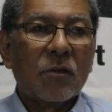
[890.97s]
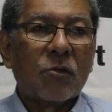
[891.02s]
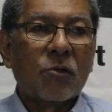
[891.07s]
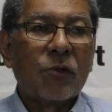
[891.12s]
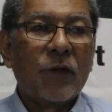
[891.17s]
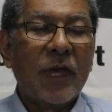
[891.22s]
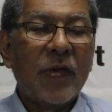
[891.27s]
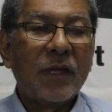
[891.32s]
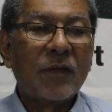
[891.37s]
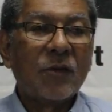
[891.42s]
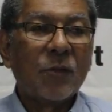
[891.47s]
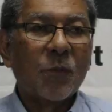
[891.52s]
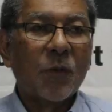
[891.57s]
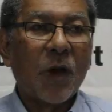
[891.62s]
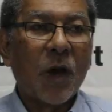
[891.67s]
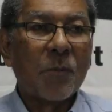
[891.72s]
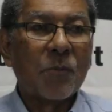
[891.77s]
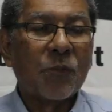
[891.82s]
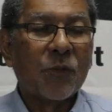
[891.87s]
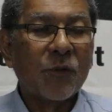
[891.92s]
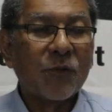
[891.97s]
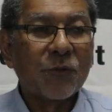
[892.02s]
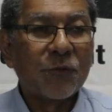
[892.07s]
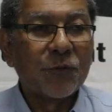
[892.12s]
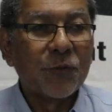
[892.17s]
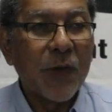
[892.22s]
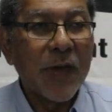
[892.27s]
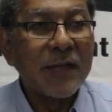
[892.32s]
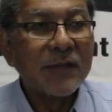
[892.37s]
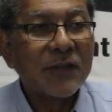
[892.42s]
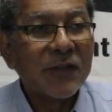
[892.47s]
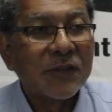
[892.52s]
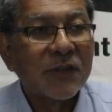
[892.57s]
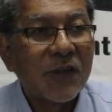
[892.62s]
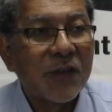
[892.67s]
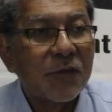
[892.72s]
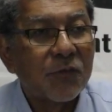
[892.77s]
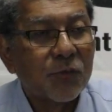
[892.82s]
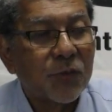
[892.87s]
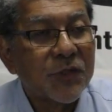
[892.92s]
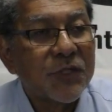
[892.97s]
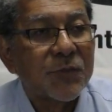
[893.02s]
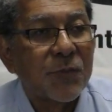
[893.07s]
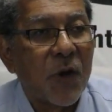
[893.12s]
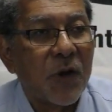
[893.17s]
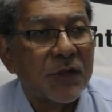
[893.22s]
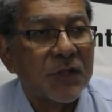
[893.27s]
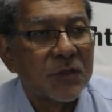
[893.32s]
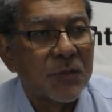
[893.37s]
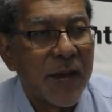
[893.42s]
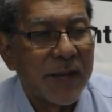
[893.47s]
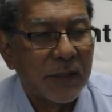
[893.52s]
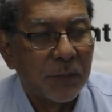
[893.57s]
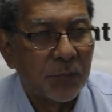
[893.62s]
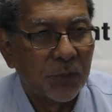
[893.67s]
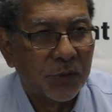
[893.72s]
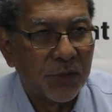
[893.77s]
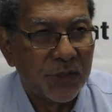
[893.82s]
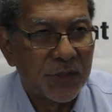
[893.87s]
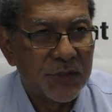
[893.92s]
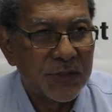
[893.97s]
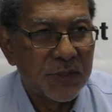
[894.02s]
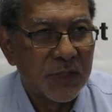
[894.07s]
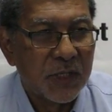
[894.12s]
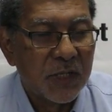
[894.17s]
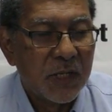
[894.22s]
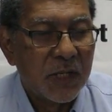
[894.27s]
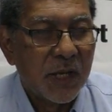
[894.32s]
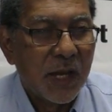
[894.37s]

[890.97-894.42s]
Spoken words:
create a preventative response by the police.